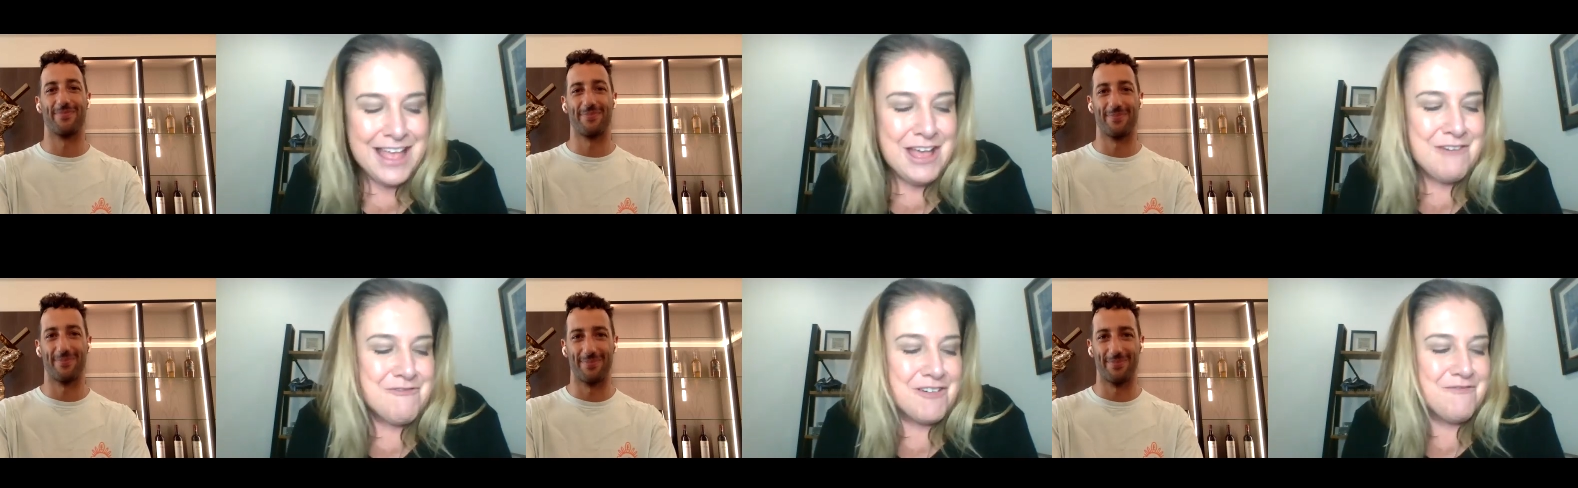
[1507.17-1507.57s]

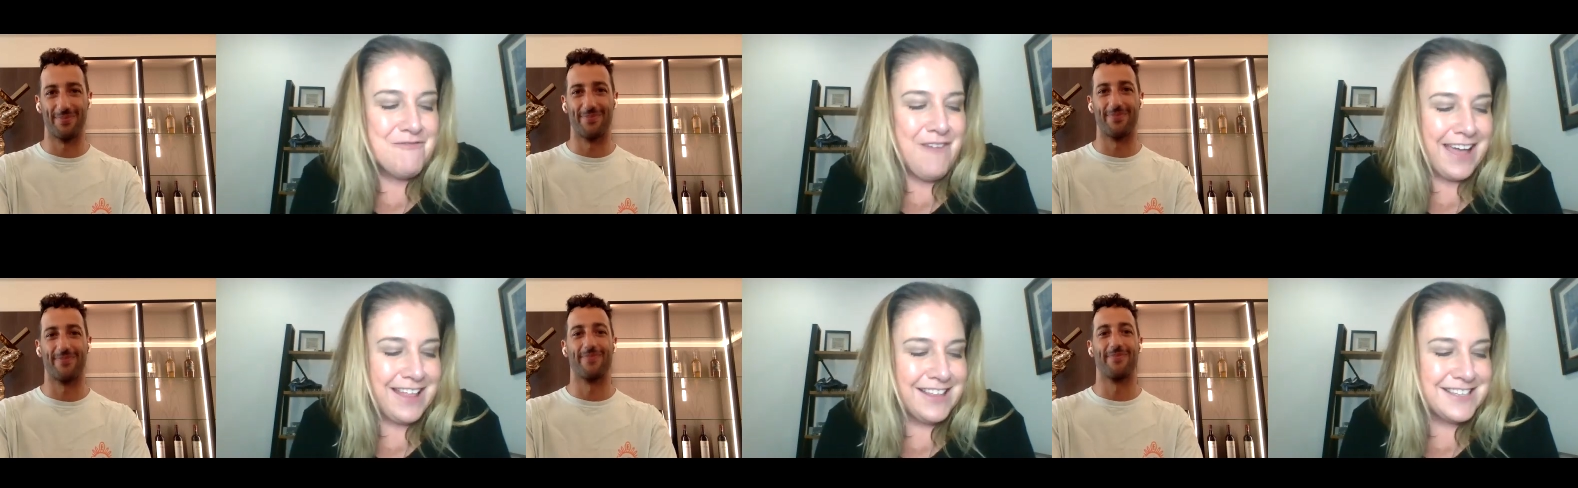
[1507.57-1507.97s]
Speaker 1: From
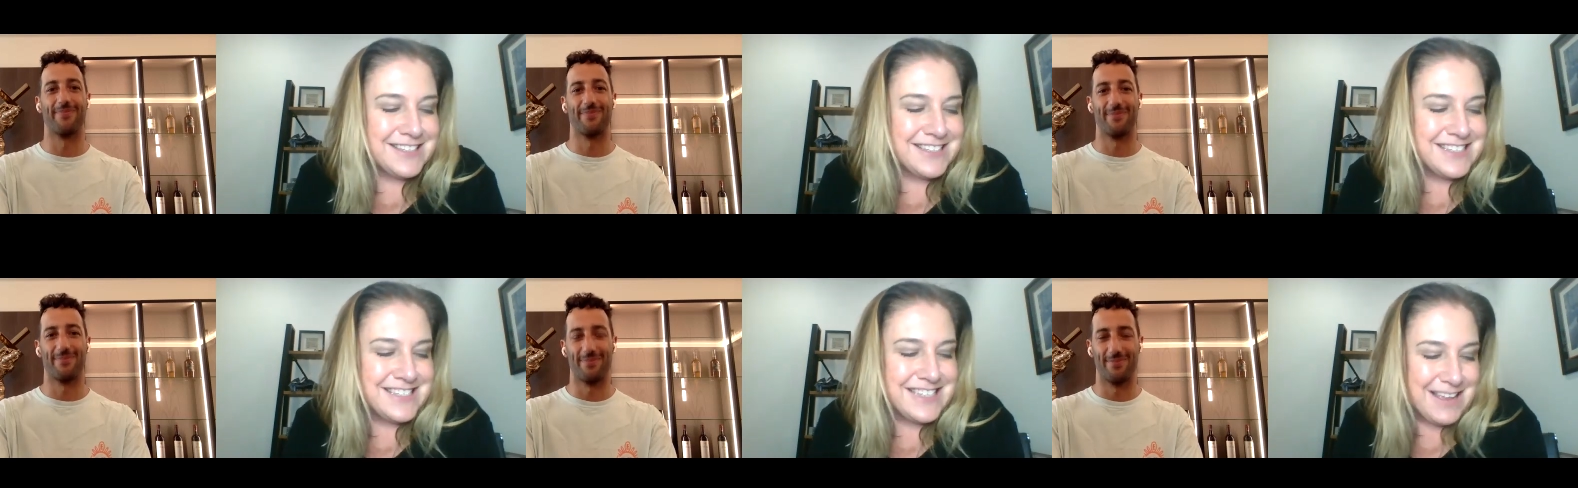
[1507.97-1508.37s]
failures
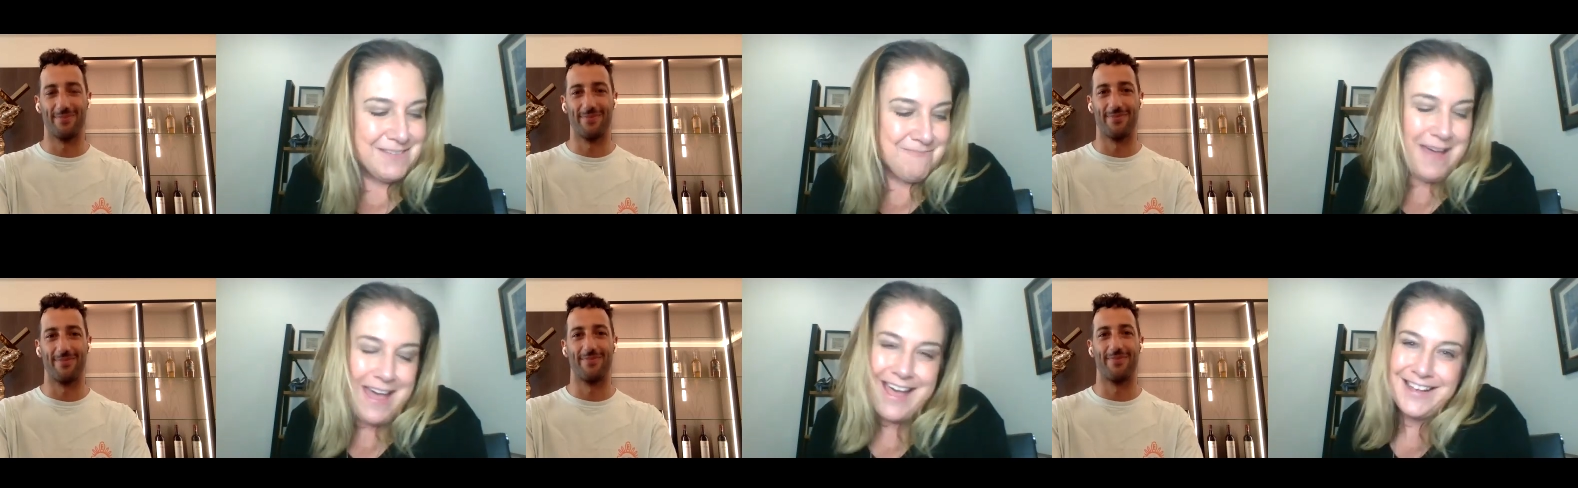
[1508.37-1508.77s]
and
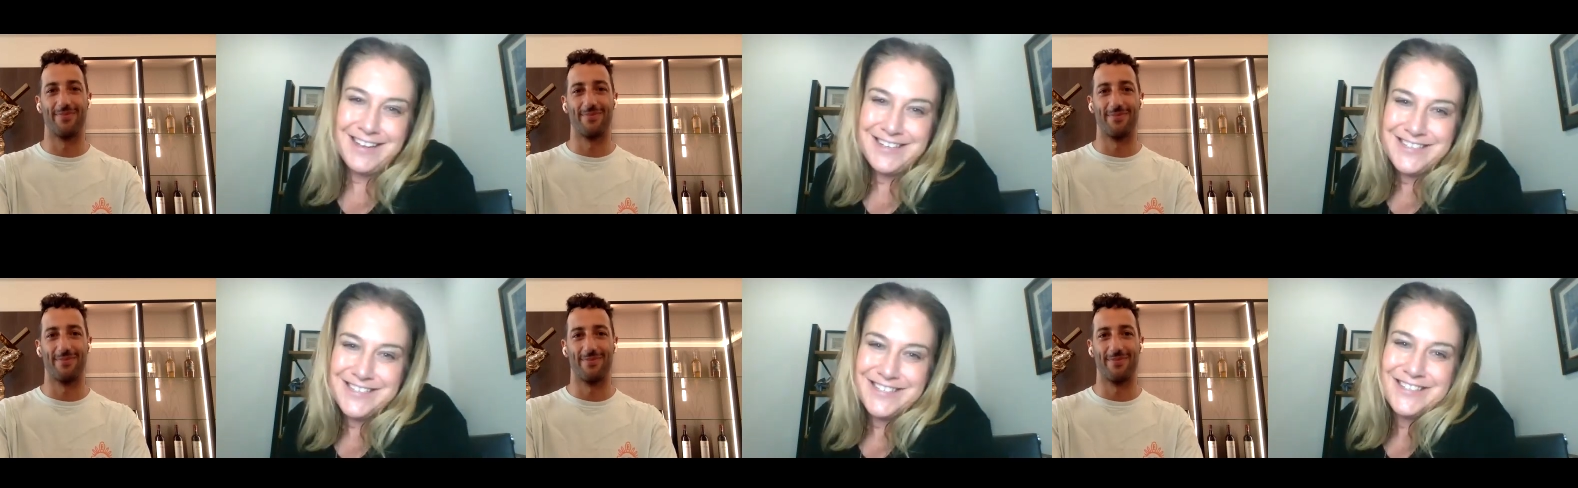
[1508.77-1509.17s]
setbacks,
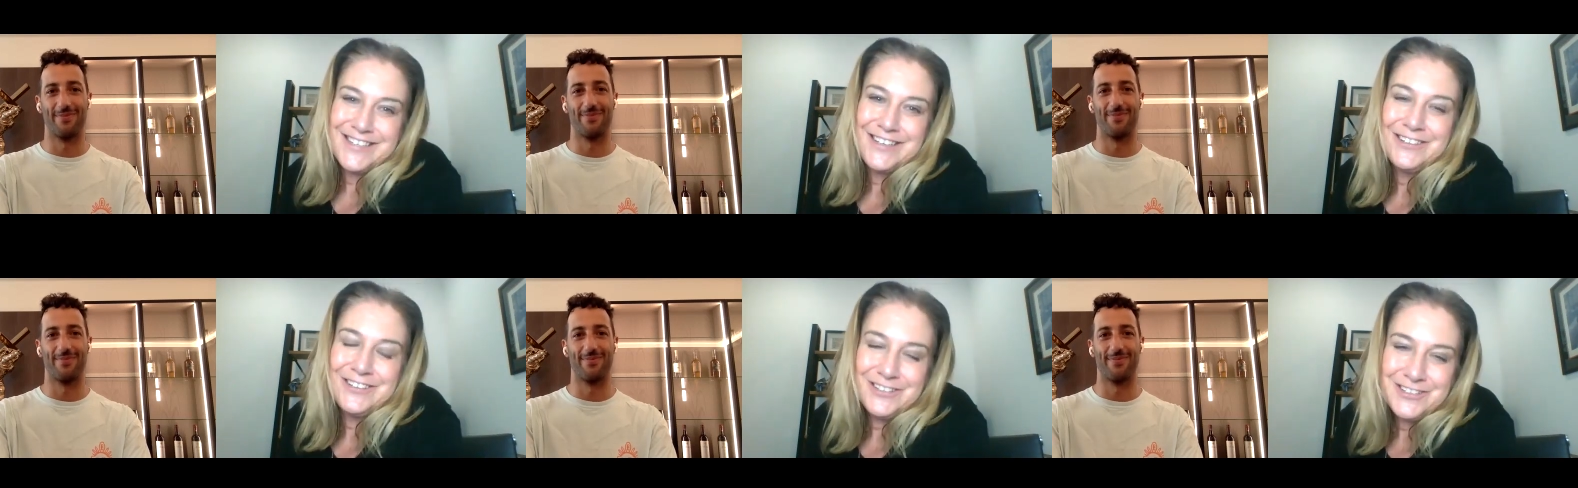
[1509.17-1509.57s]

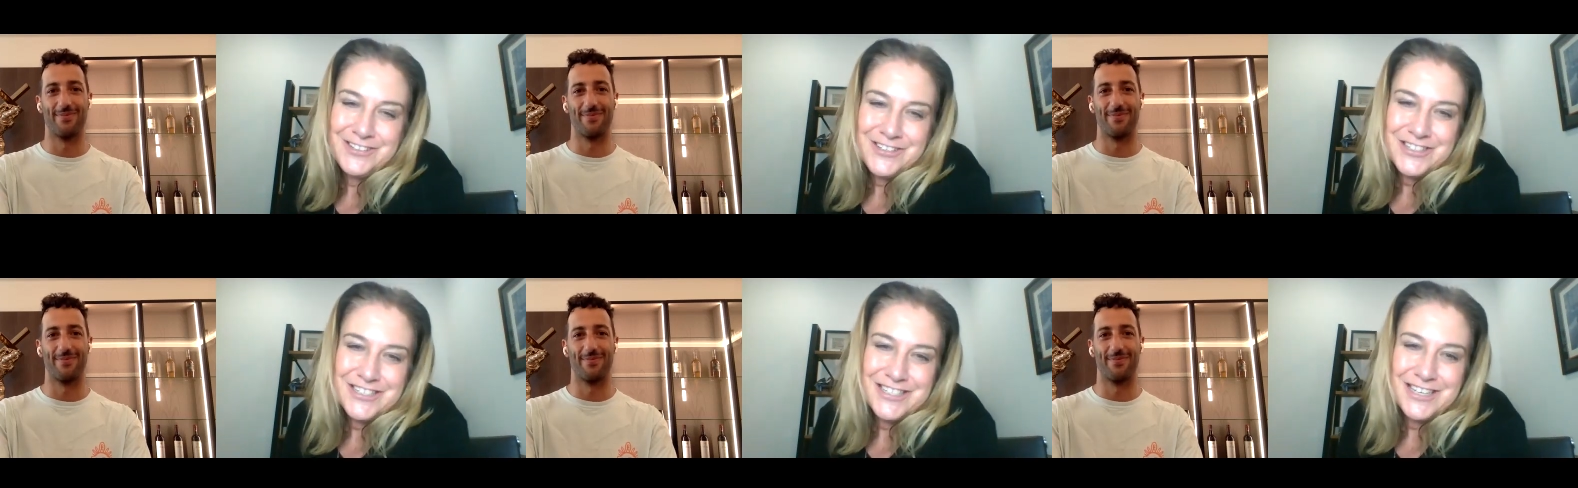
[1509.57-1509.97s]

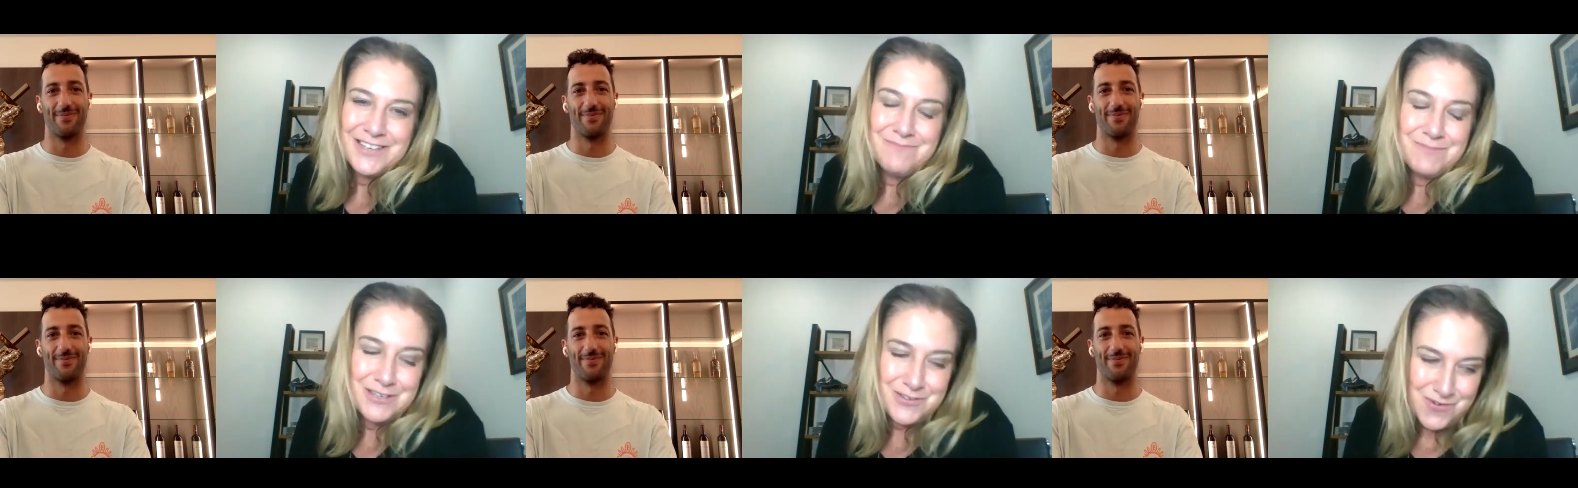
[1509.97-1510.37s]
conclusions can
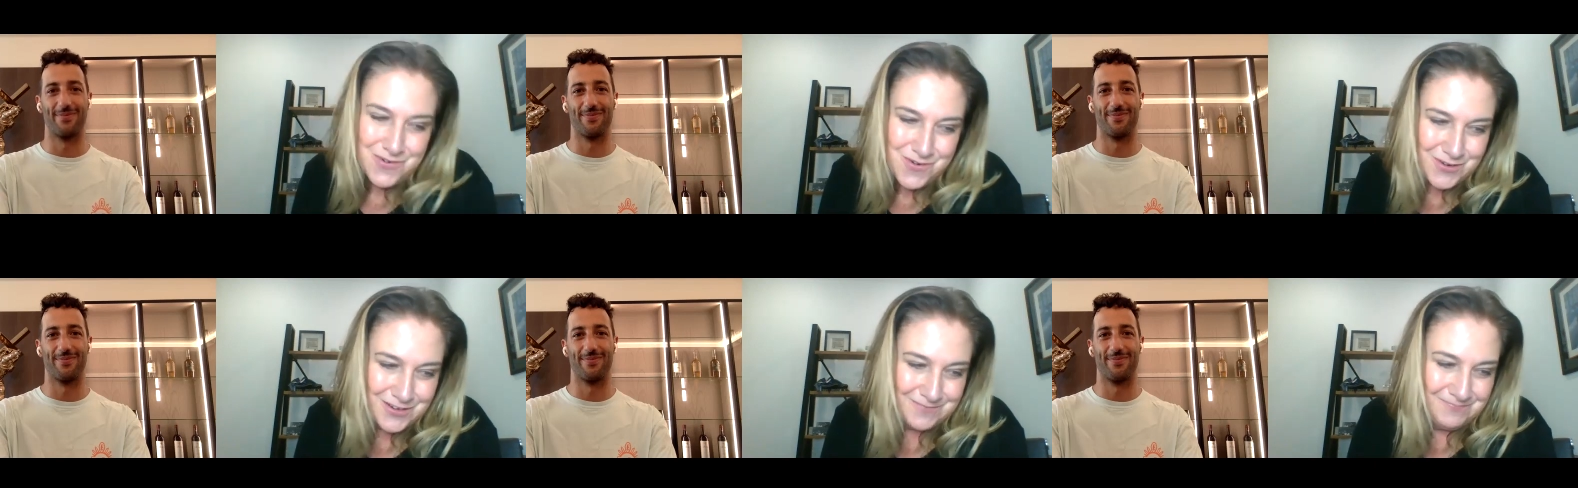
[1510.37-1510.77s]
be
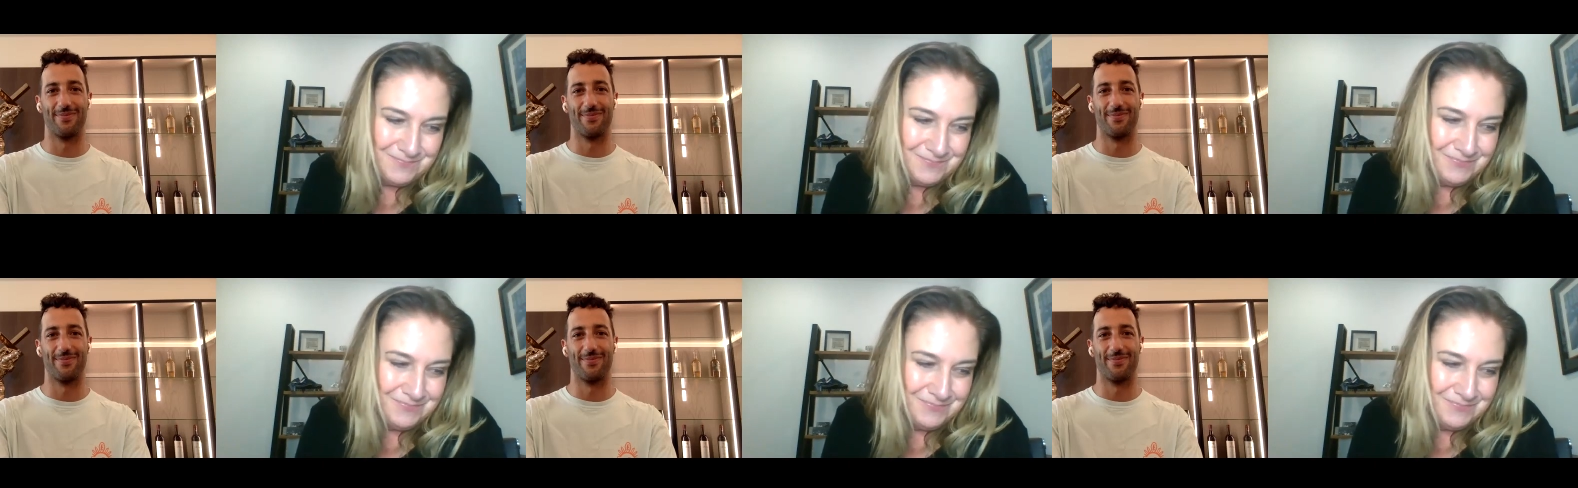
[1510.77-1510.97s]
drawn,